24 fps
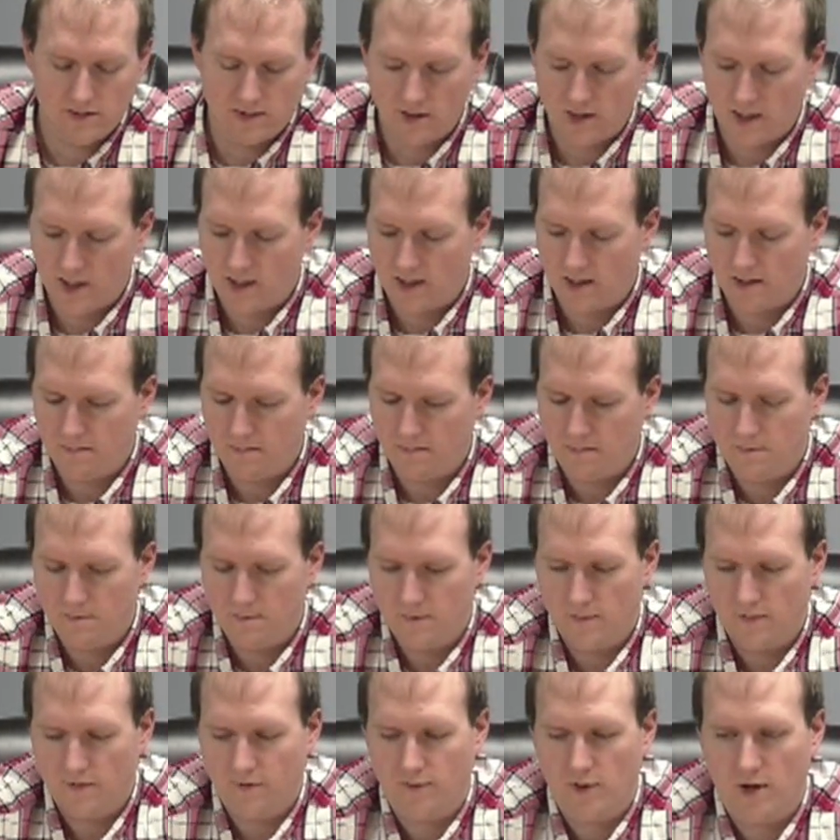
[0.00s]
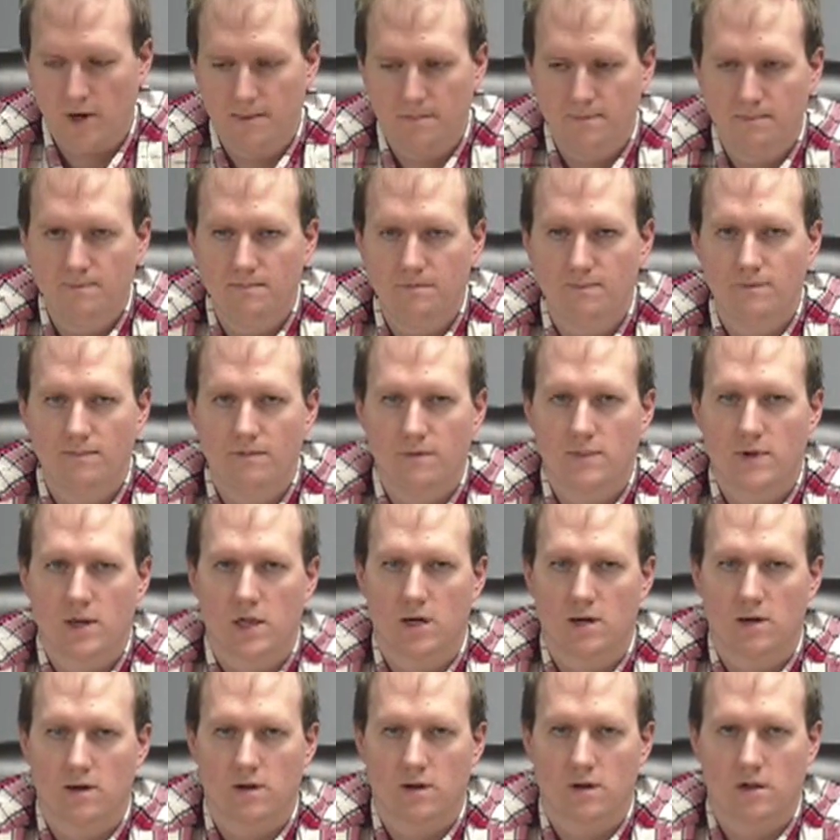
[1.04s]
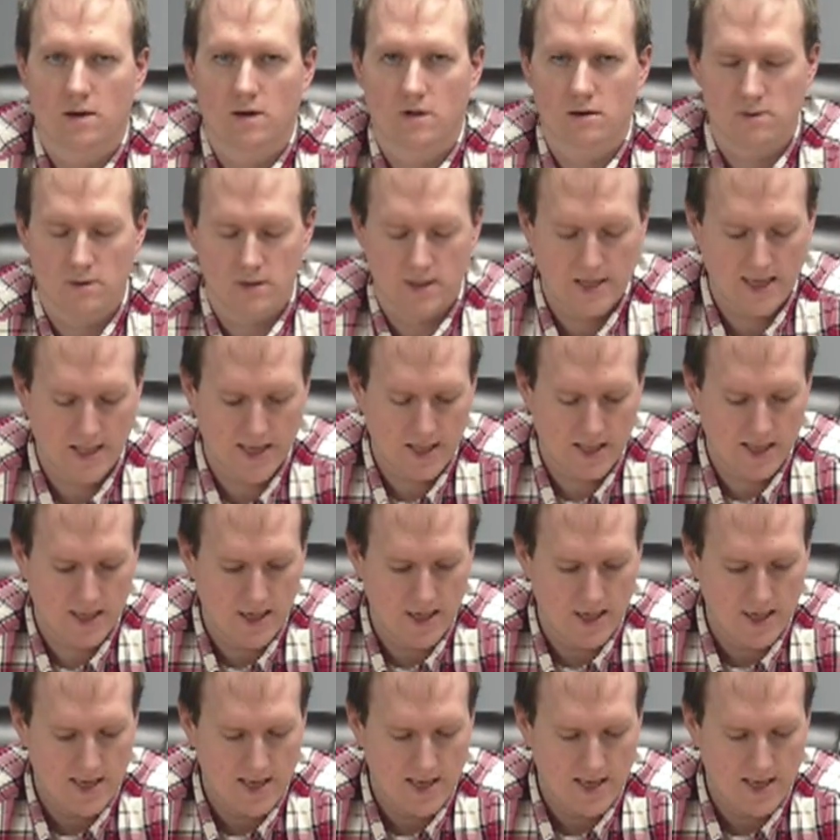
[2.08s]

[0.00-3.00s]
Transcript: from the current tenant.